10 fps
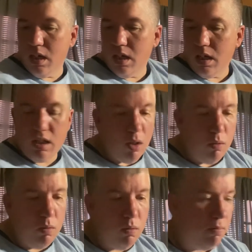No.
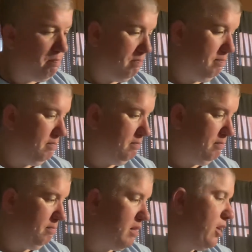
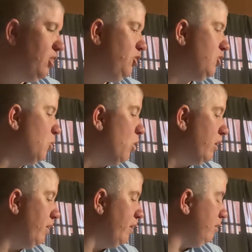I could use a
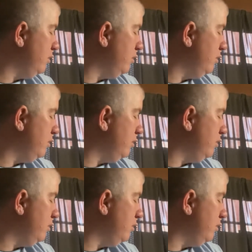water though.